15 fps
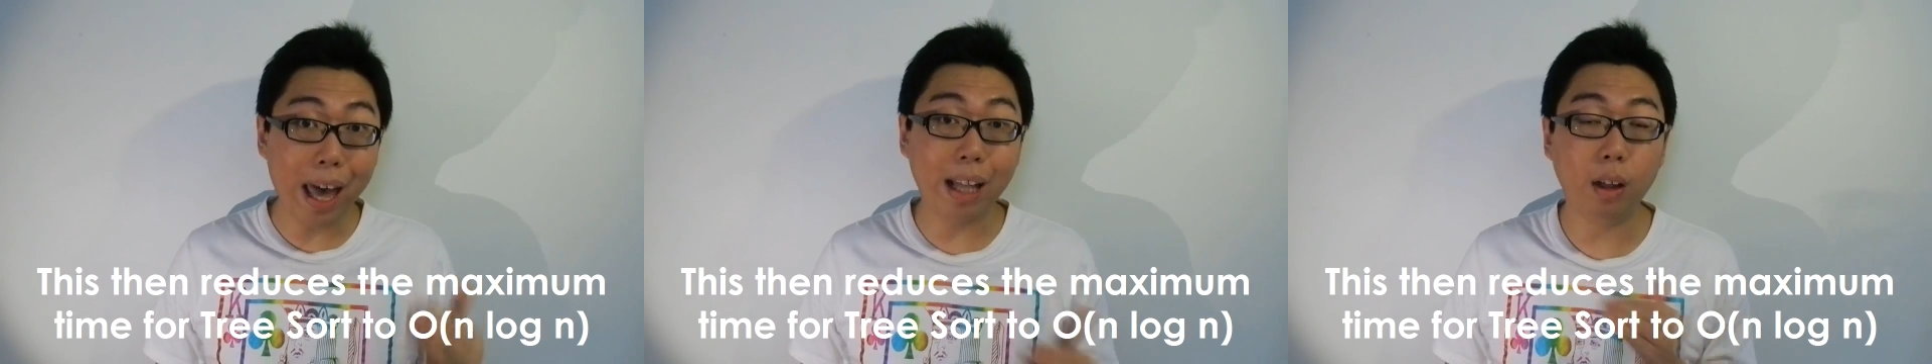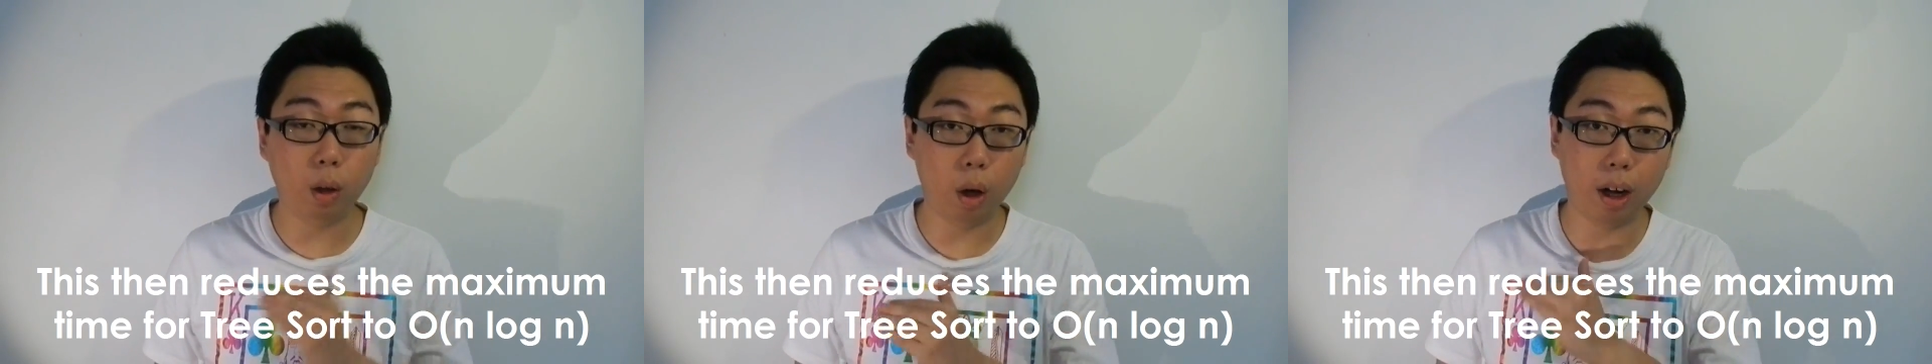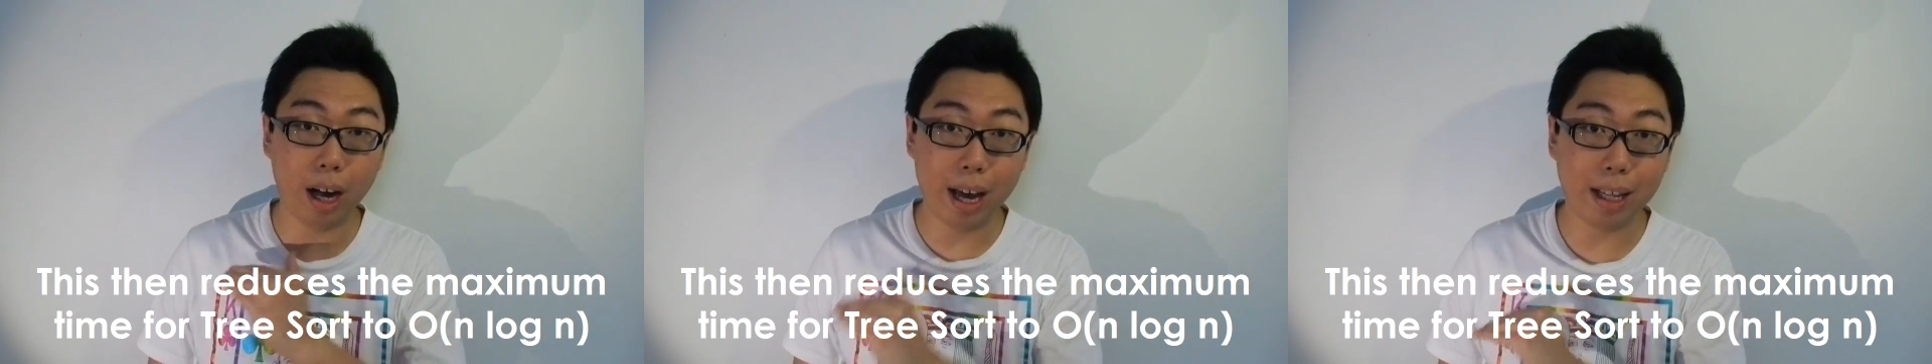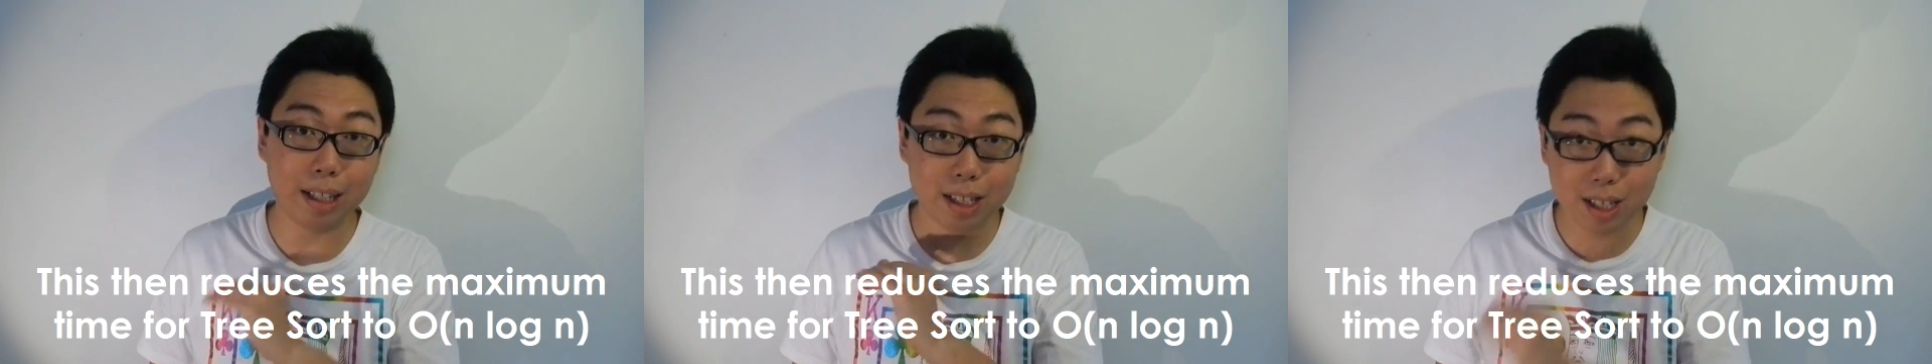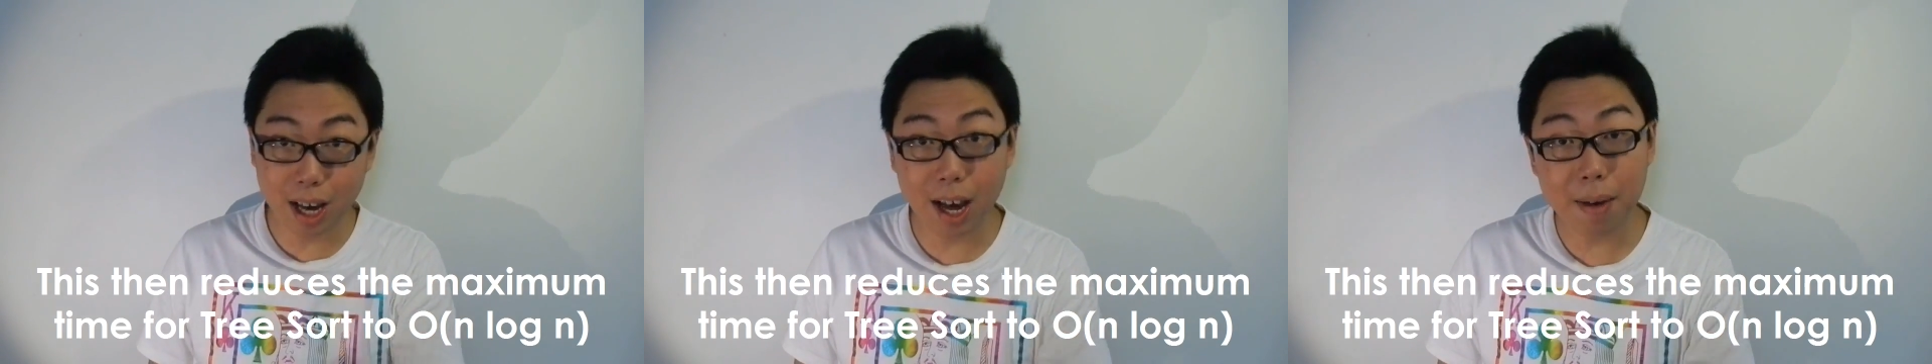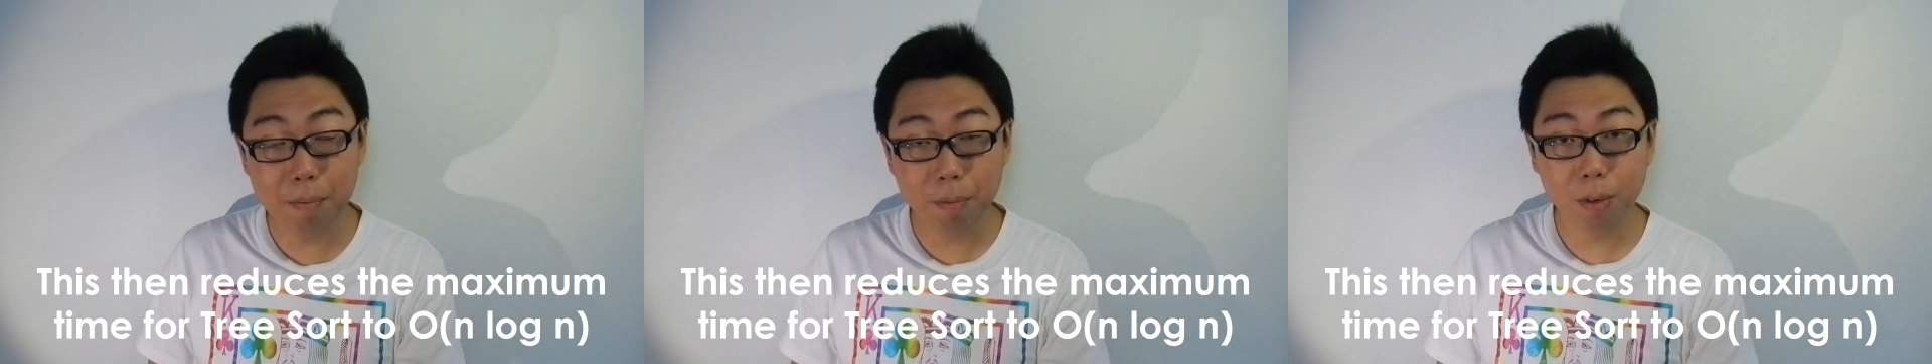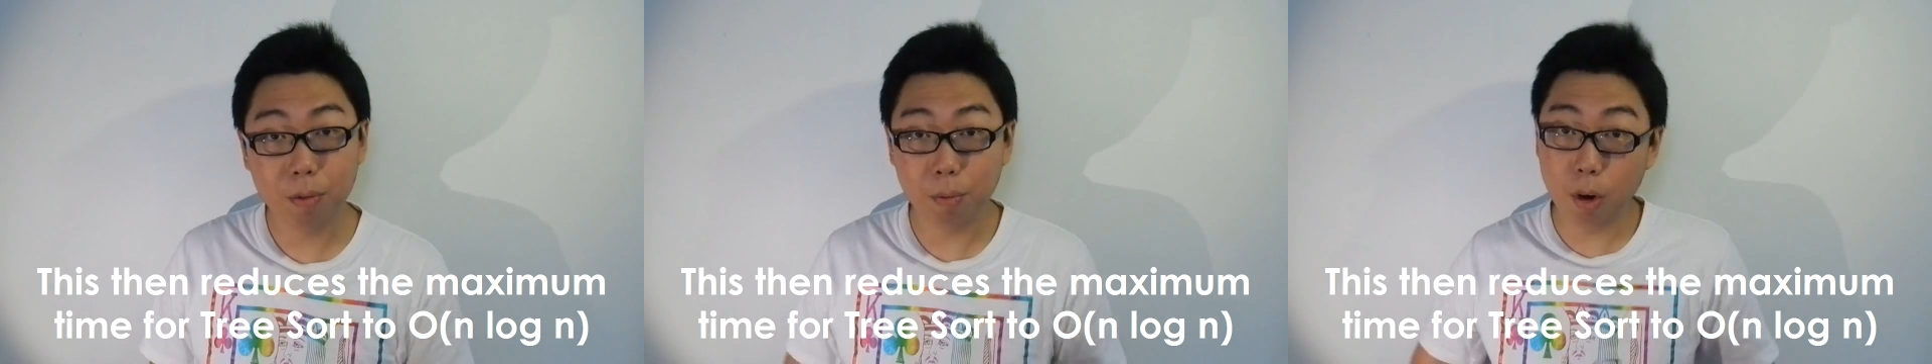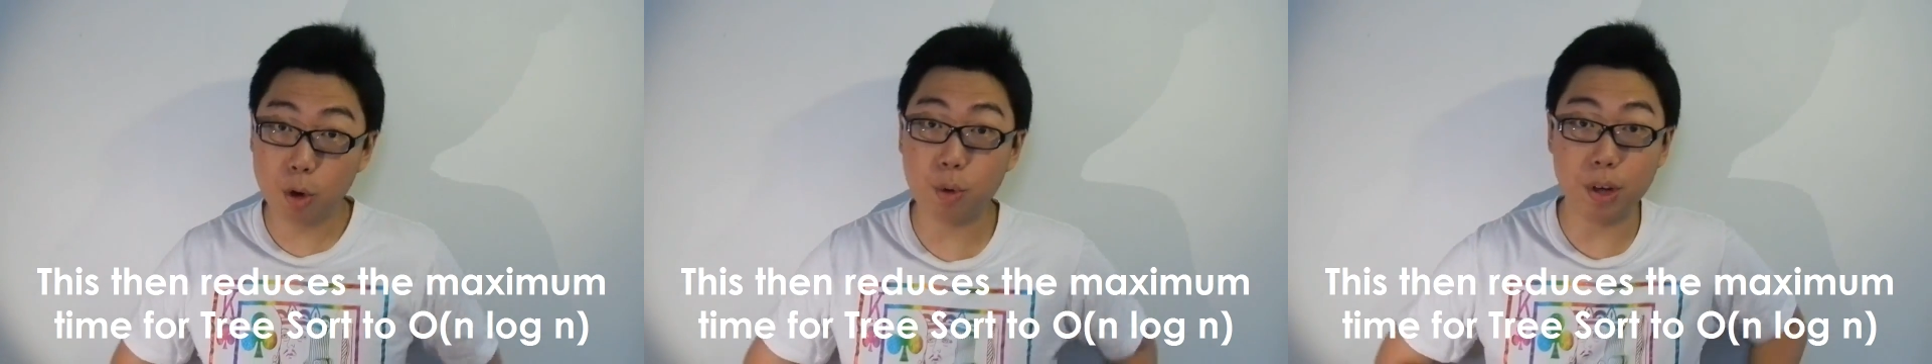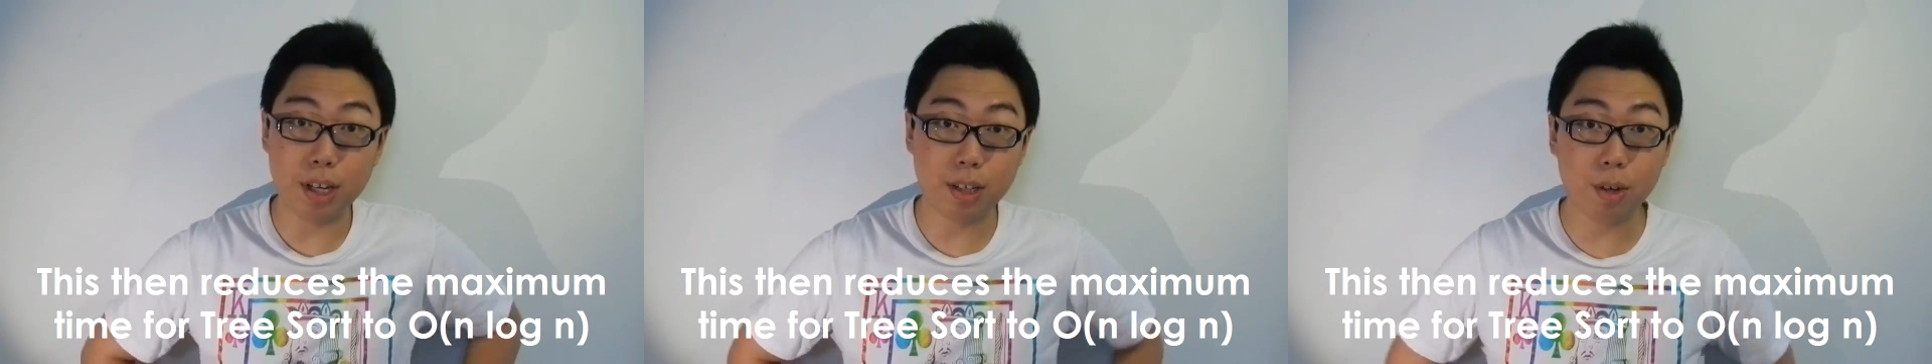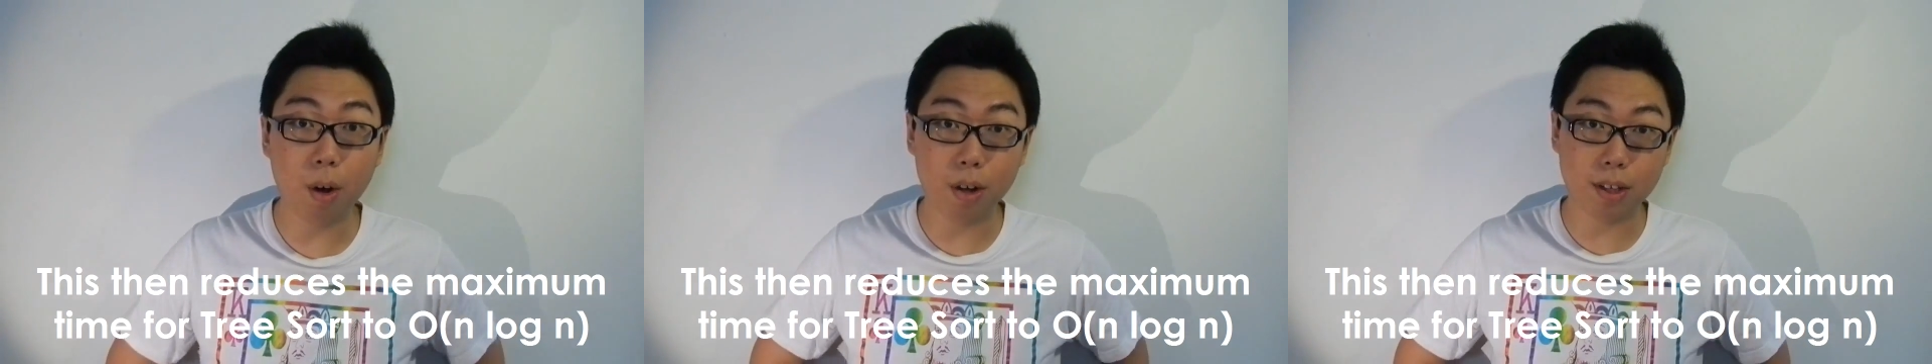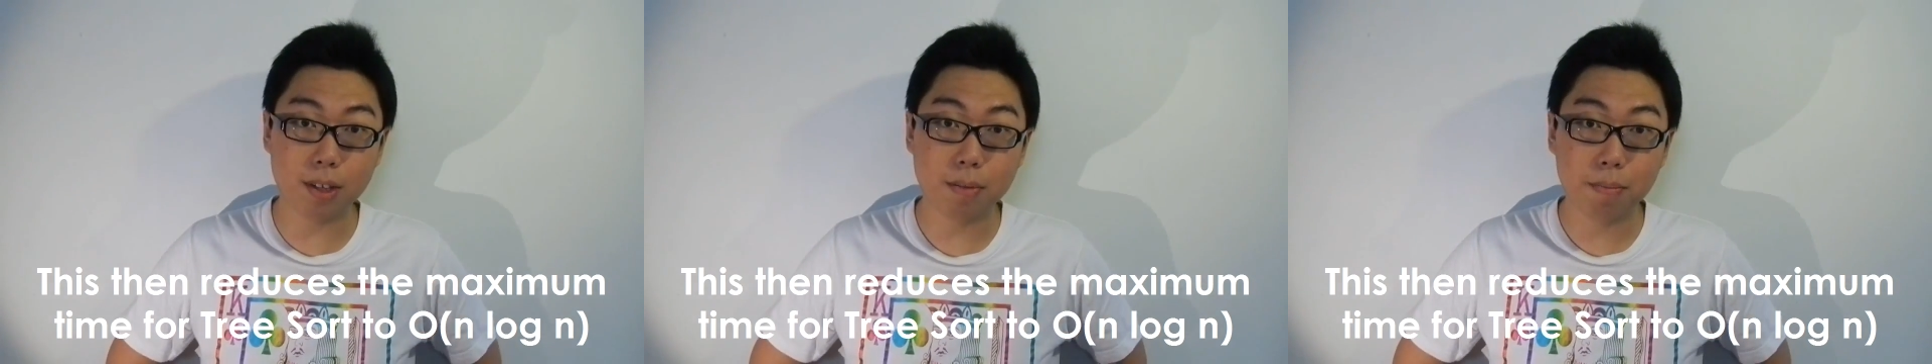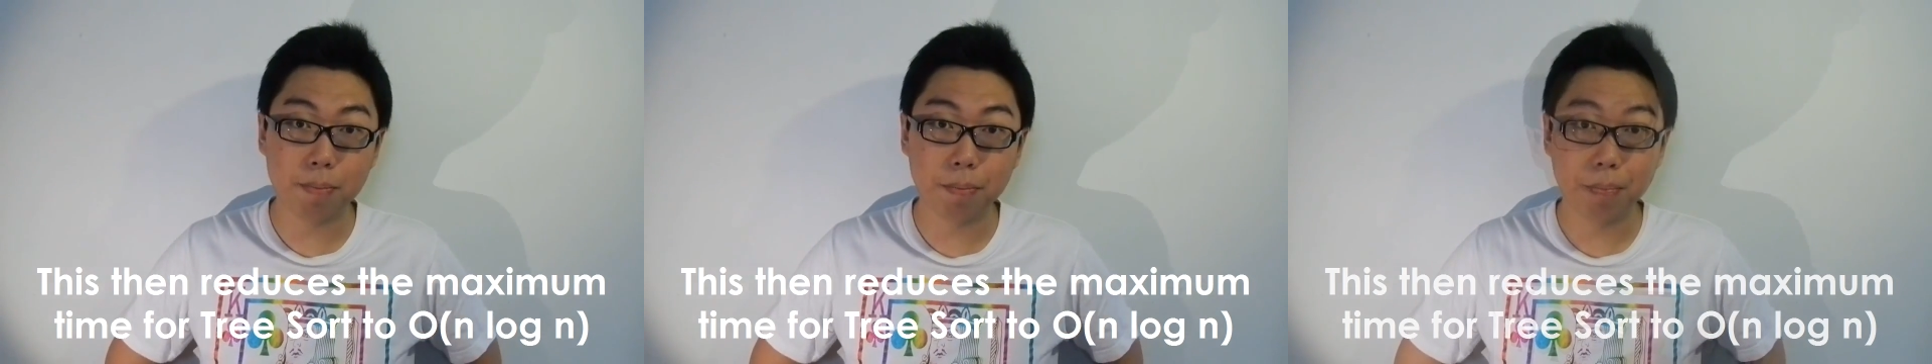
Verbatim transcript: and log n time for tree sort.